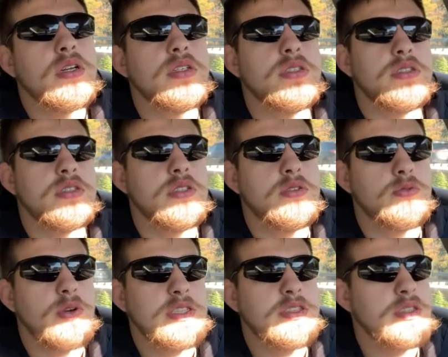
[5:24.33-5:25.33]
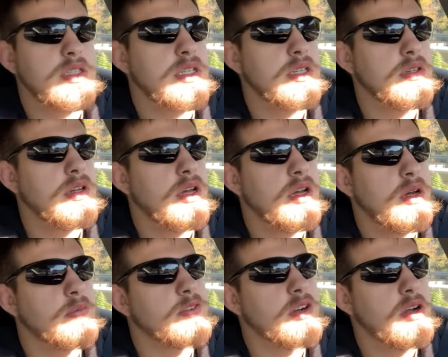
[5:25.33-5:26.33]
Is in wrestling,
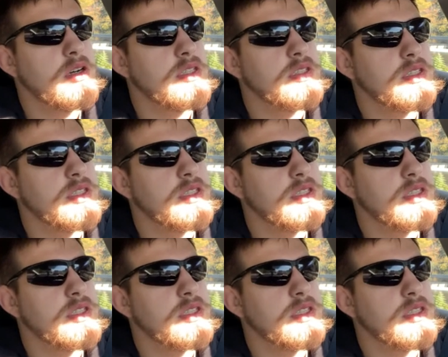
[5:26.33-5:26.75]
for college,